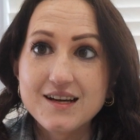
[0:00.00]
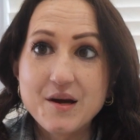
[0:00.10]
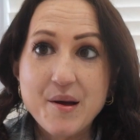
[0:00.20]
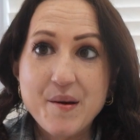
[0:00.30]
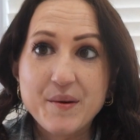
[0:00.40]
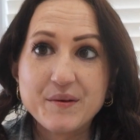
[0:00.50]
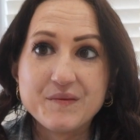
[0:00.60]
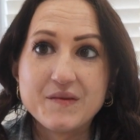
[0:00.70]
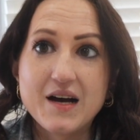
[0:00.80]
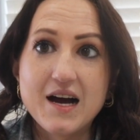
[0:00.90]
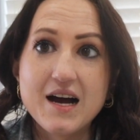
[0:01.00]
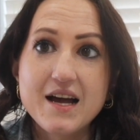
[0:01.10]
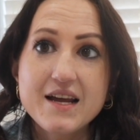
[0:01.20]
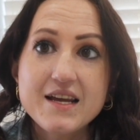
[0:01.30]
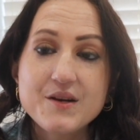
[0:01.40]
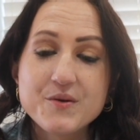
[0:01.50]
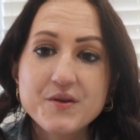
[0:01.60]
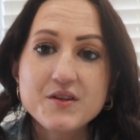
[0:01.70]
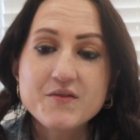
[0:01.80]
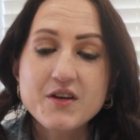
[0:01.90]
Um, I know
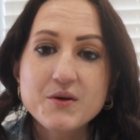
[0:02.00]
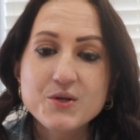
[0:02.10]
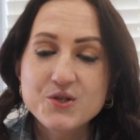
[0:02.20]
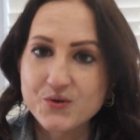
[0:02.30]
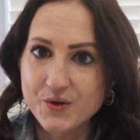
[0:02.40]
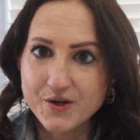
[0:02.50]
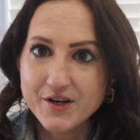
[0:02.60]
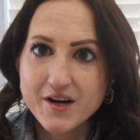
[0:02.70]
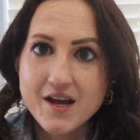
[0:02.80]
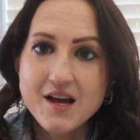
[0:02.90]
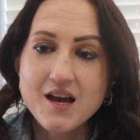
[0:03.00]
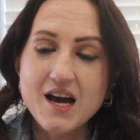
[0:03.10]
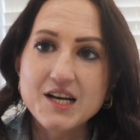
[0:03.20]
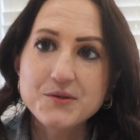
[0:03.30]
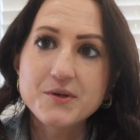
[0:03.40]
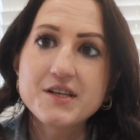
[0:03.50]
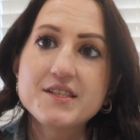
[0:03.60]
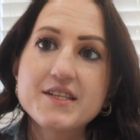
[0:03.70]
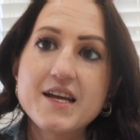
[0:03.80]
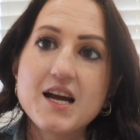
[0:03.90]
that this video is shorter. I just wanted to
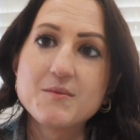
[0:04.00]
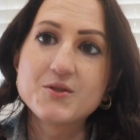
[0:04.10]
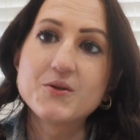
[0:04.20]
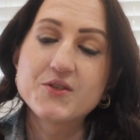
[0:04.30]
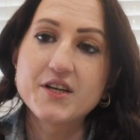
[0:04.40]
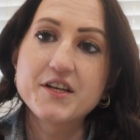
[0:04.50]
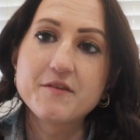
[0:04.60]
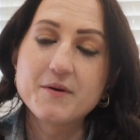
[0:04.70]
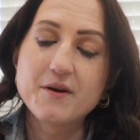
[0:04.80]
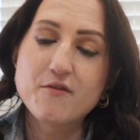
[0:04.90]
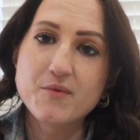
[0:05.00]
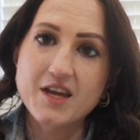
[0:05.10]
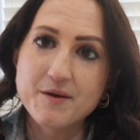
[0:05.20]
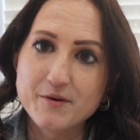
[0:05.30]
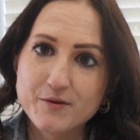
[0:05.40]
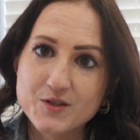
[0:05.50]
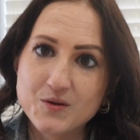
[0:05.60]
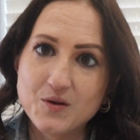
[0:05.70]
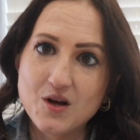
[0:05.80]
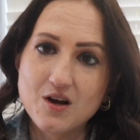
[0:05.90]
say I'm so sorry that I've been away from the camera for
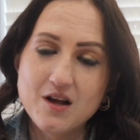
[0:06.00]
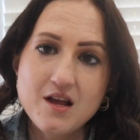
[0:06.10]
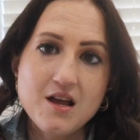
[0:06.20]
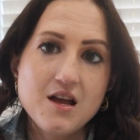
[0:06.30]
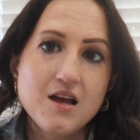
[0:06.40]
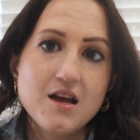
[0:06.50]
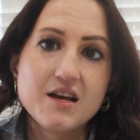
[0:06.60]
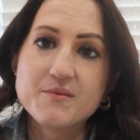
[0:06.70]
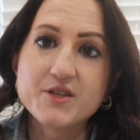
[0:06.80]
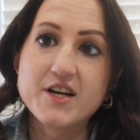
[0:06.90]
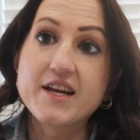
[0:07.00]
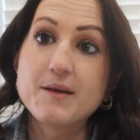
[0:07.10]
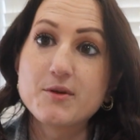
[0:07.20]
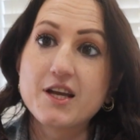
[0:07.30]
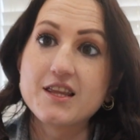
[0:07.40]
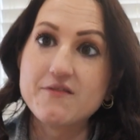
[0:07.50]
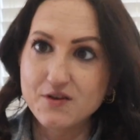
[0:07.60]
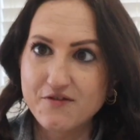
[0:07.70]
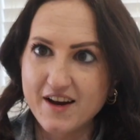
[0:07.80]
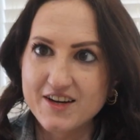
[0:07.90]
so long. And I'm sorry I keep looking in the
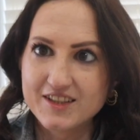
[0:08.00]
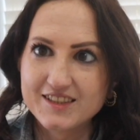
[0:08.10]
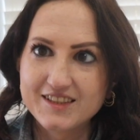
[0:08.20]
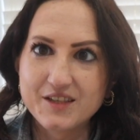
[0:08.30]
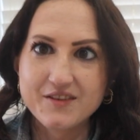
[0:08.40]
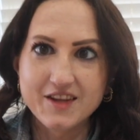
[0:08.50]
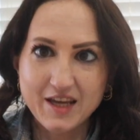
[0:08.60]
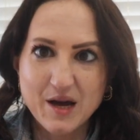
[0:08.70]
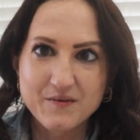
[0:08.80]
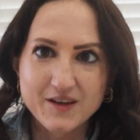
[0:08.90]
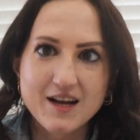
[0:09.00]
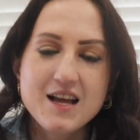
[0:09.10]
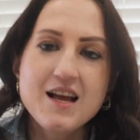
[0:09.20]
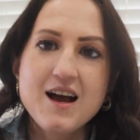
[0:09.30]
viewfinder instead of in the camera.